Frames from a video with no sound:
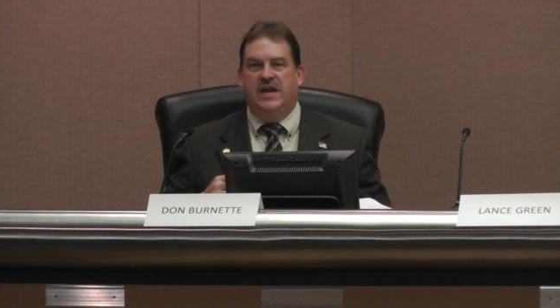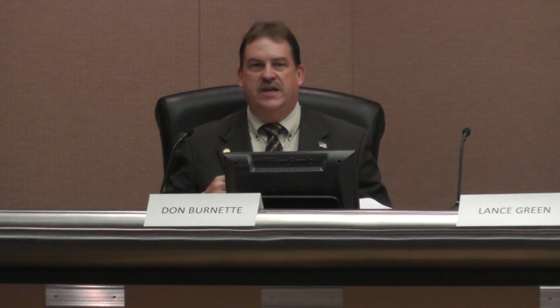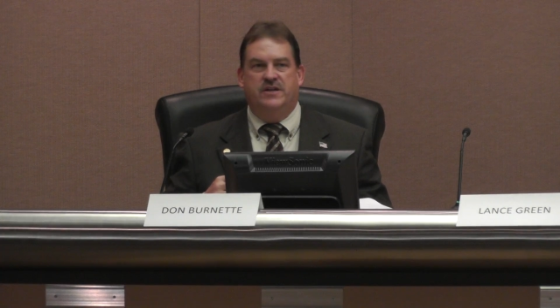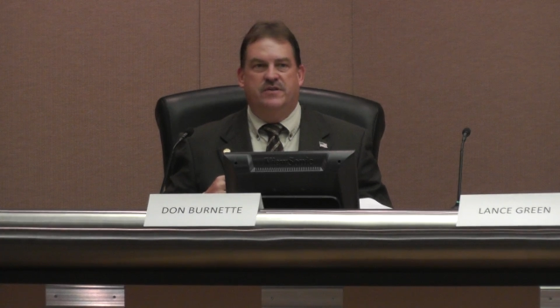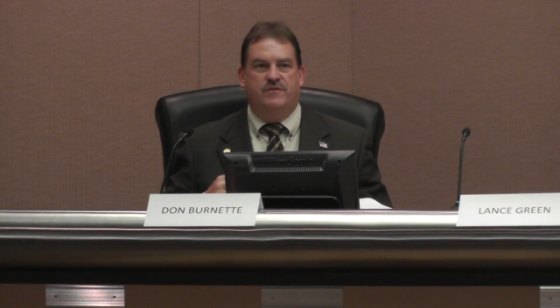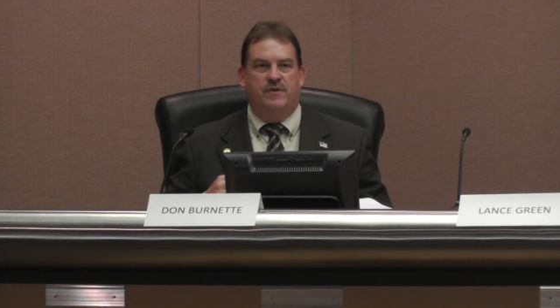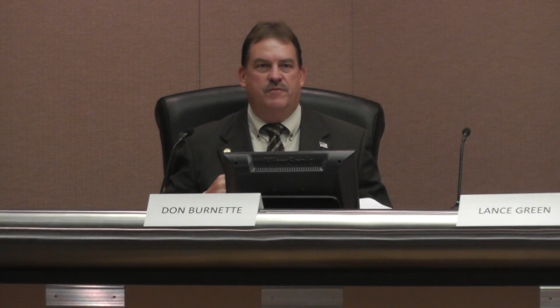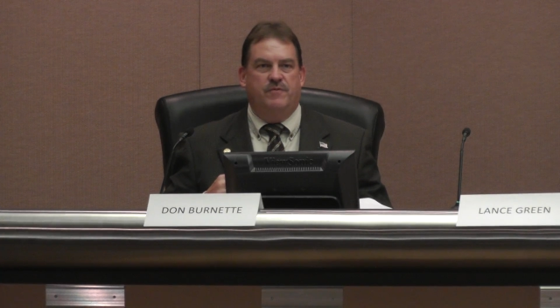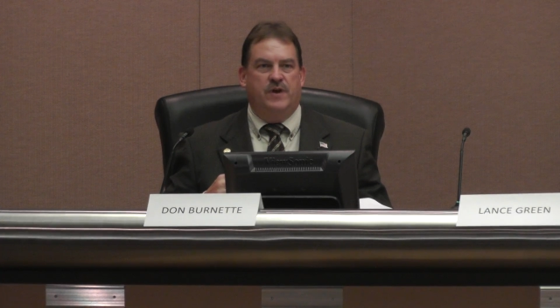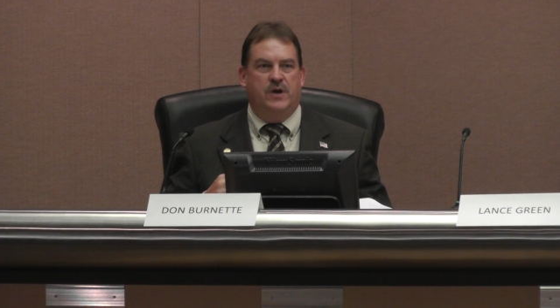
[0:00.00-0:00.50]
end
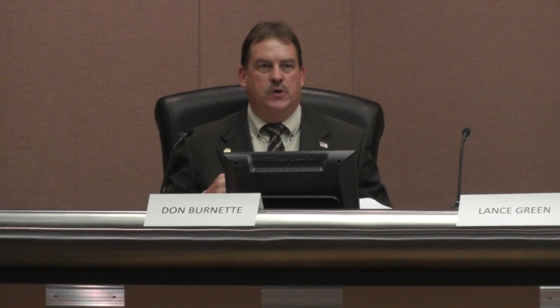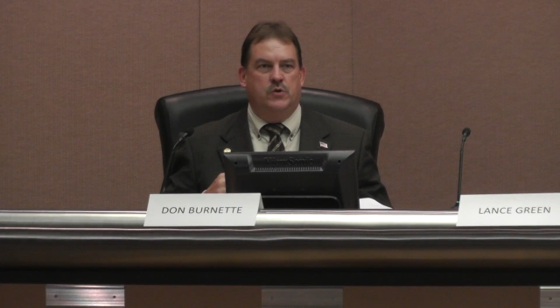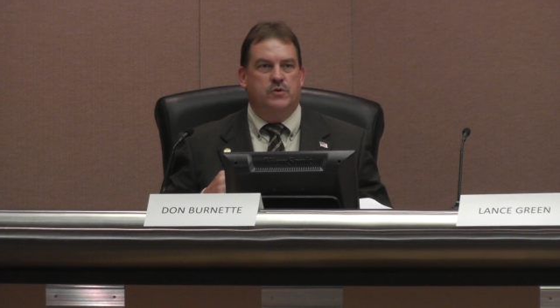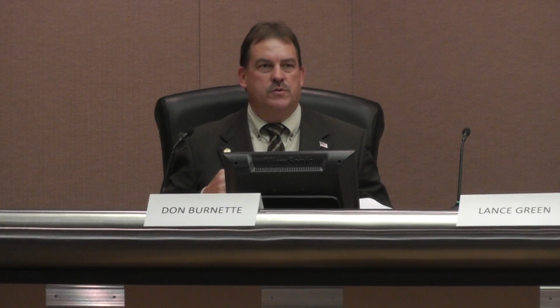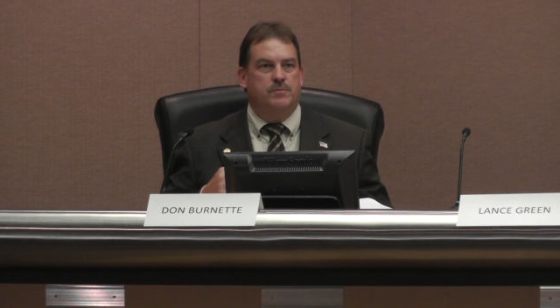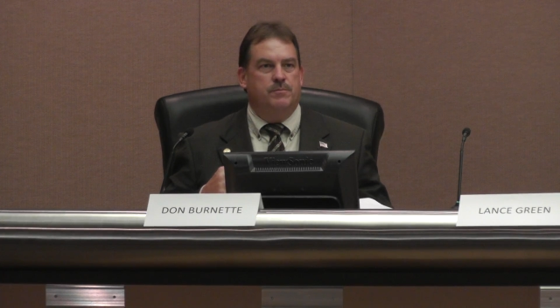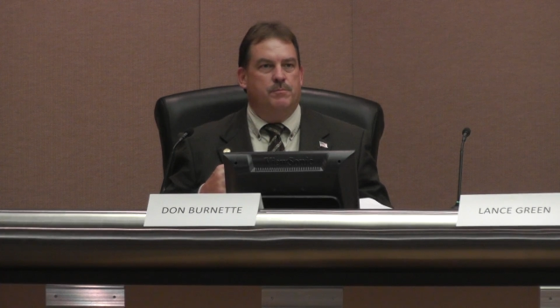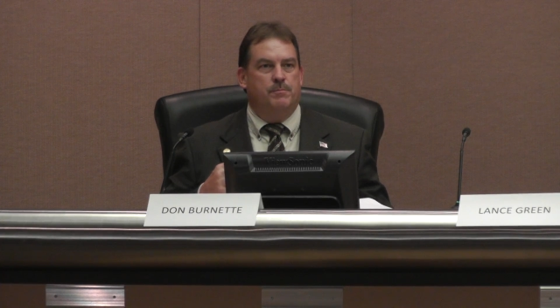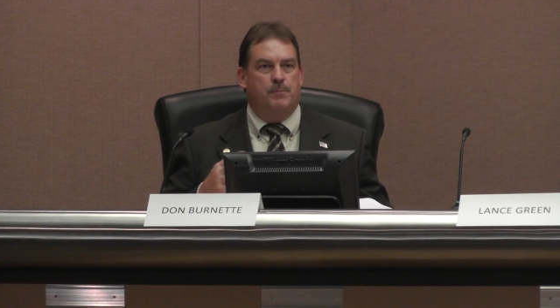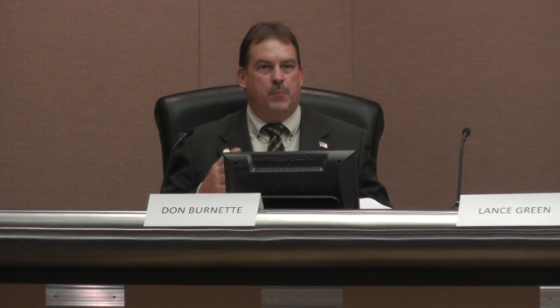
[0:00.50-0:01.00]
of a
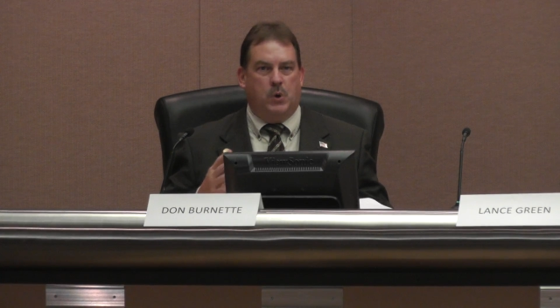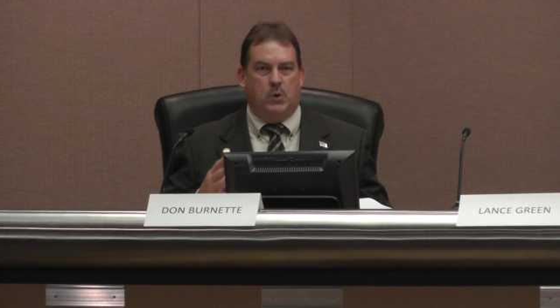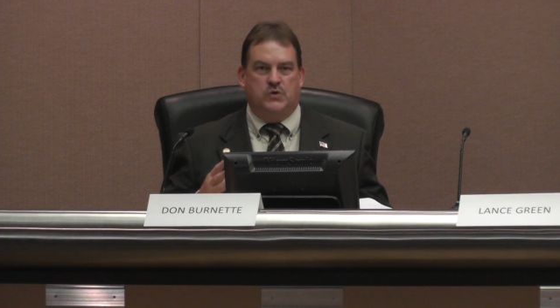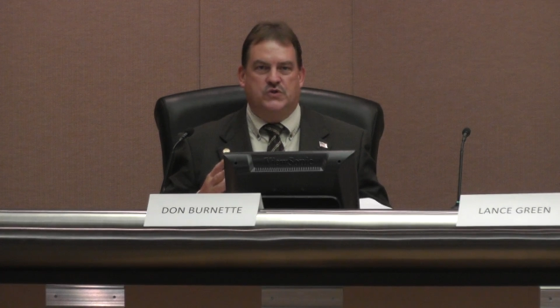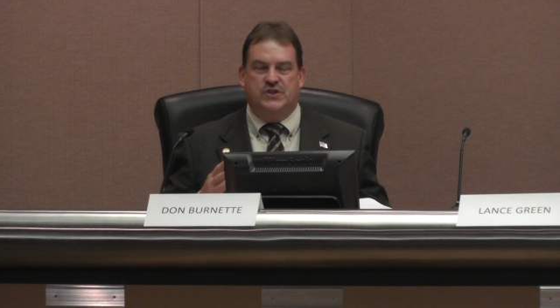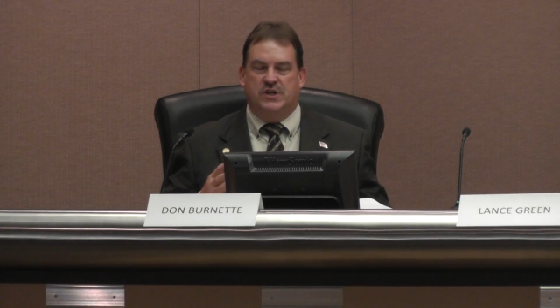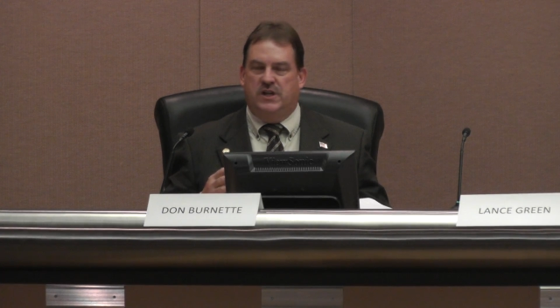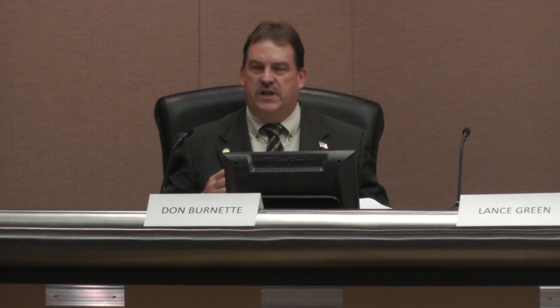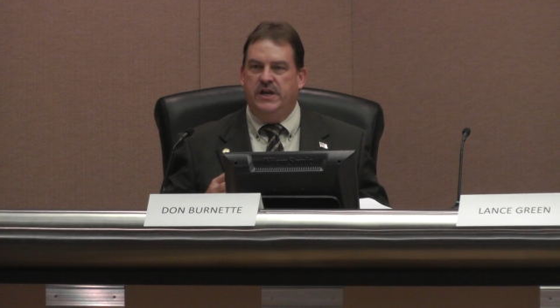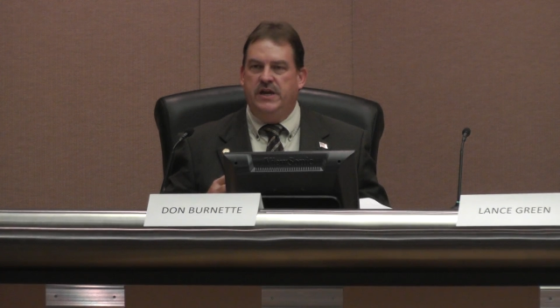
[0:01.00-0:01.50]
vote
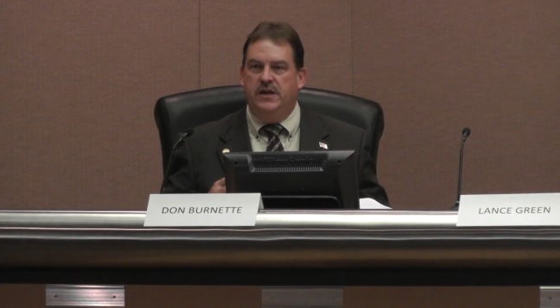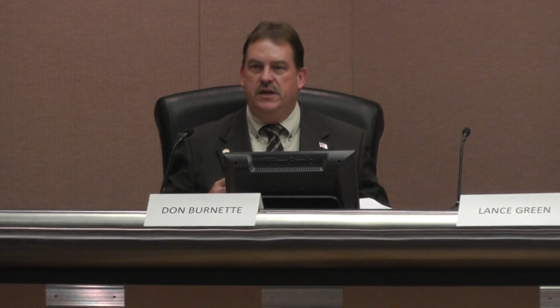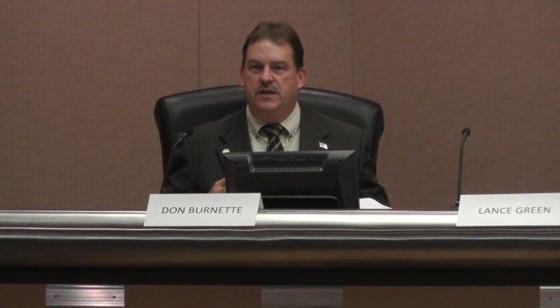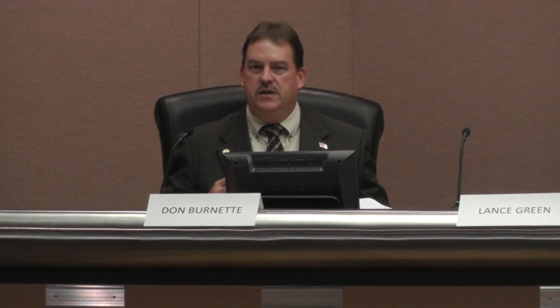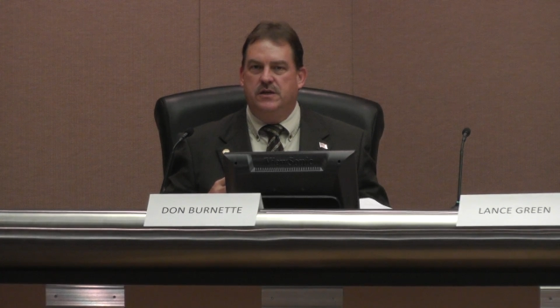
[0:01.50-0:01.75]
personally,